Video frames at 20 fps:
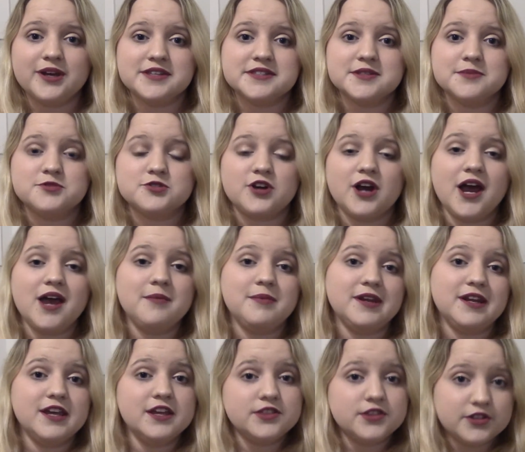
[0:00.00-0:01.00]
and subscribe
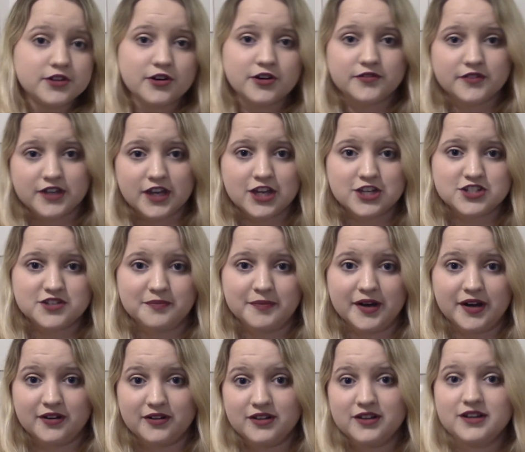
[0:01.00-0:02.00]
and hit the notification
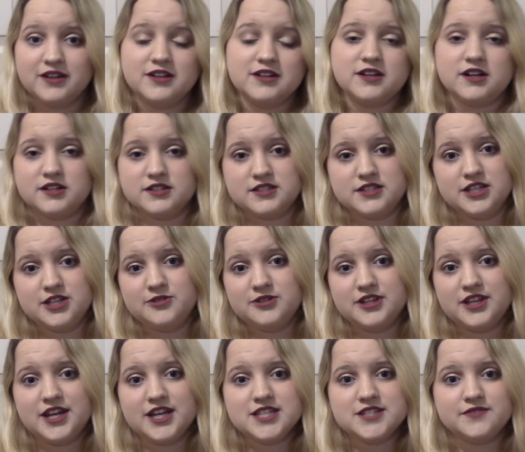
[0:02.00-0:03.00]
bell. I'll see you in
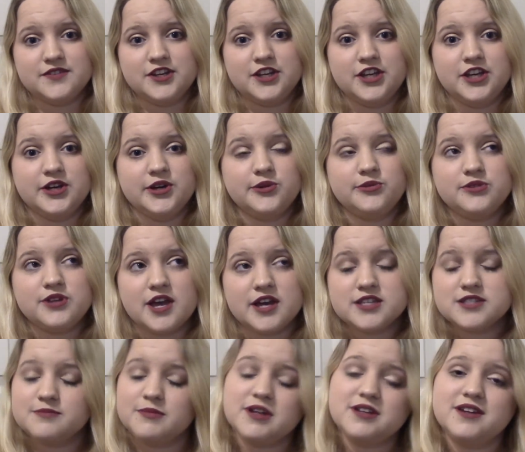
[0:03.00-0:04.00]
the next video
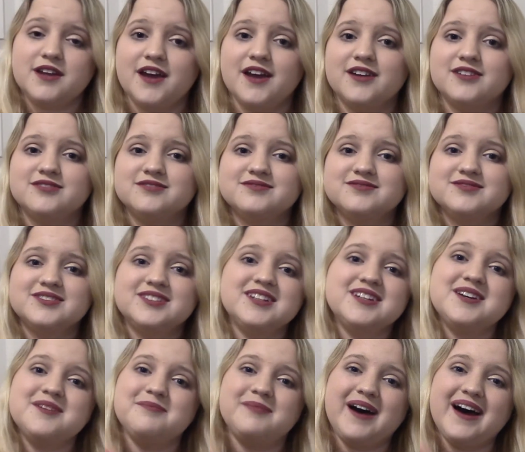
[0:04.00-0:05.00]
next Monday.
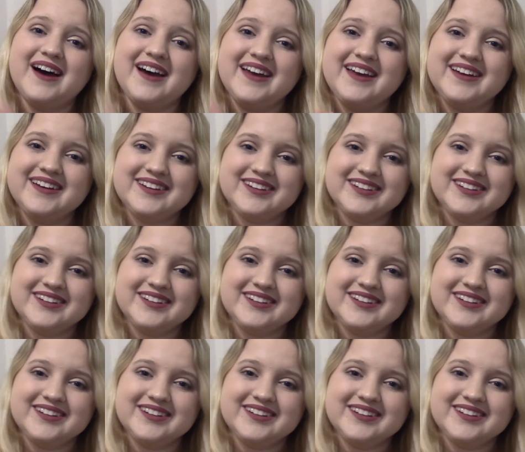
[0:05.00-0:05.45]
Bye!